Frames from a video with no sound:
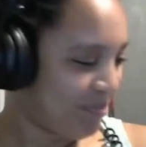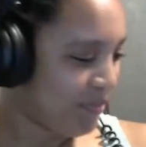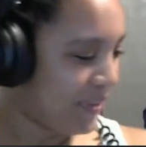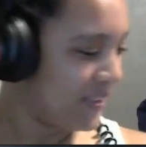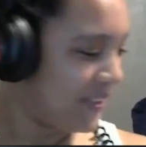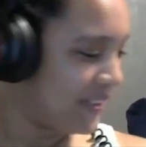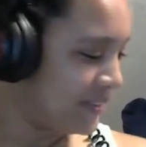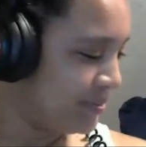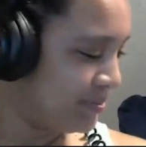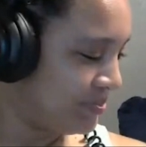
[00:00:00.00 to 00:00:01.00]

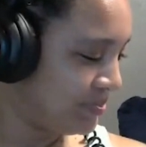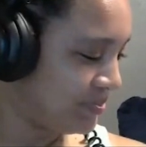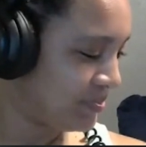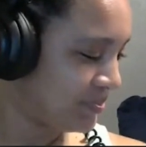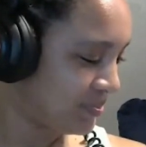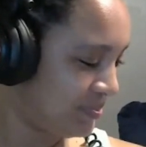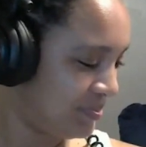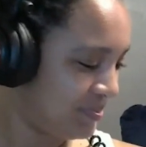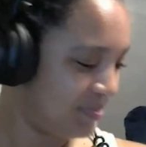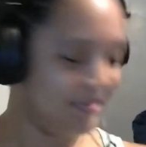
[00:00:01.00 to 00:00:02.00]

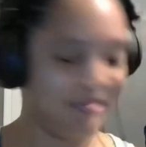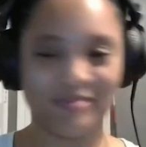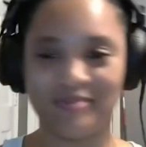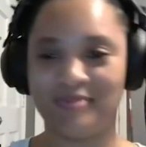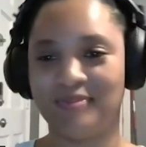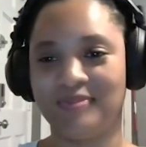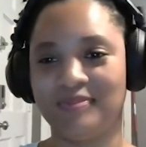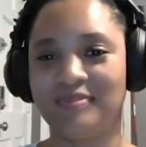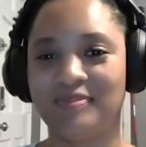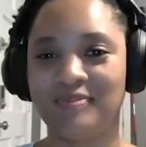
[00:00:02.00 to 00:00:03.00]

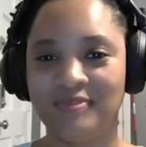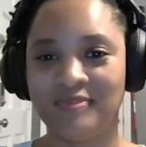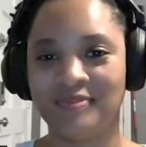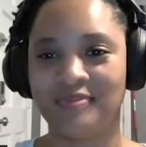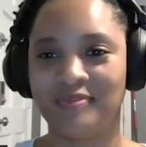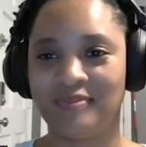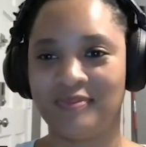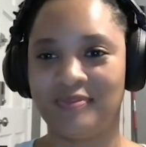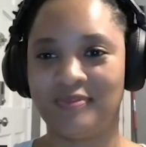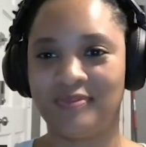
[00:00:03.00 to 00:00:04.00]

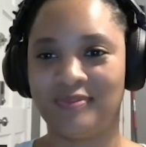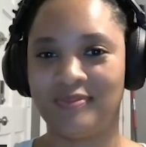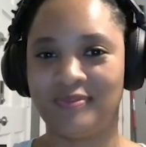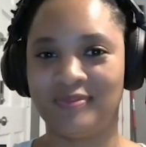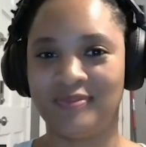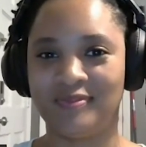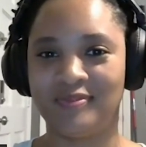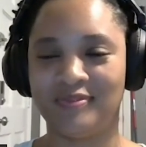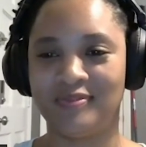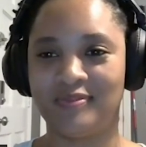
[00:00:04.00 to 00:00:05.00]

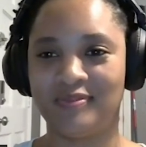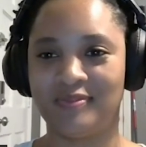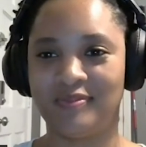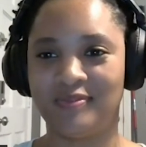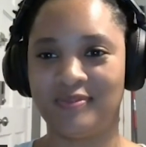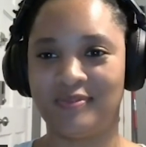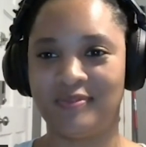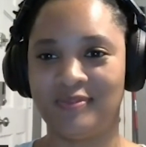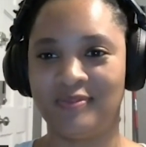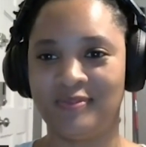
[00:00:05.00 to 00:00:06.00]

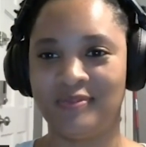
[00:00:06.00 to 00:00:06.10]
[no speech]